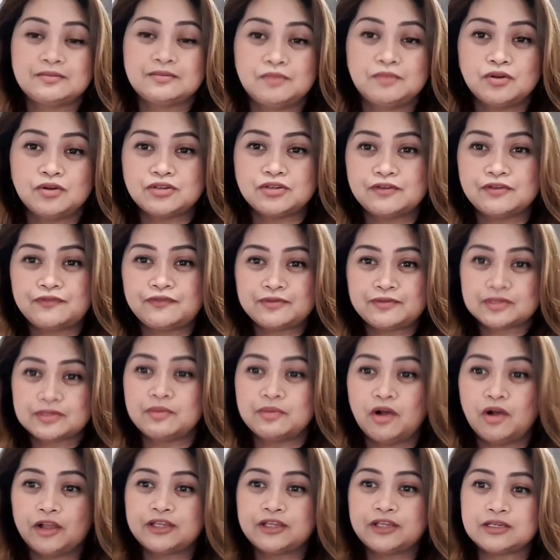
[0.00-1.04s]
Most of
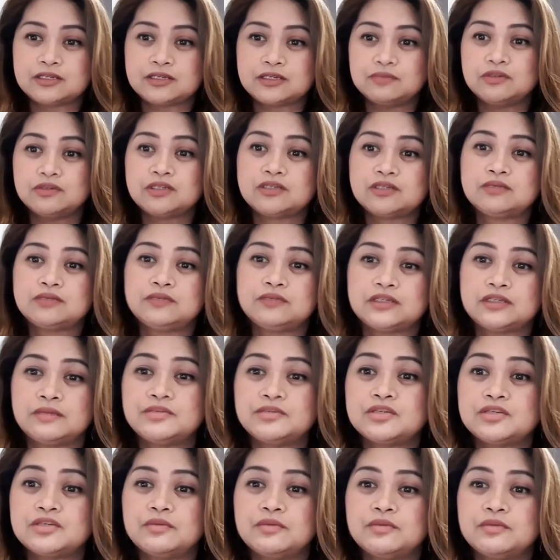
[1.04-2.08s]
some
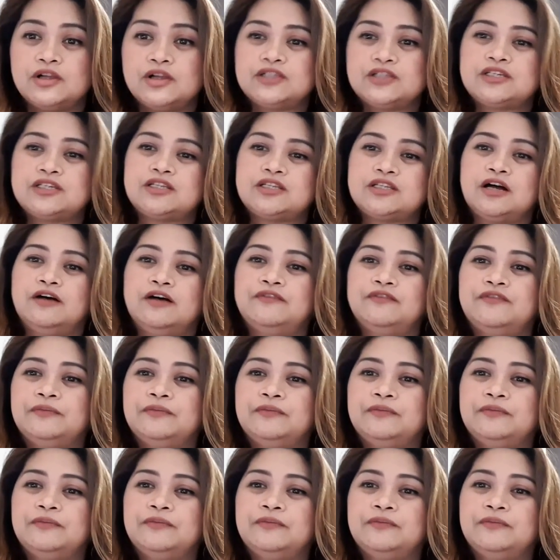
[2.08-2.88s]
small stuff.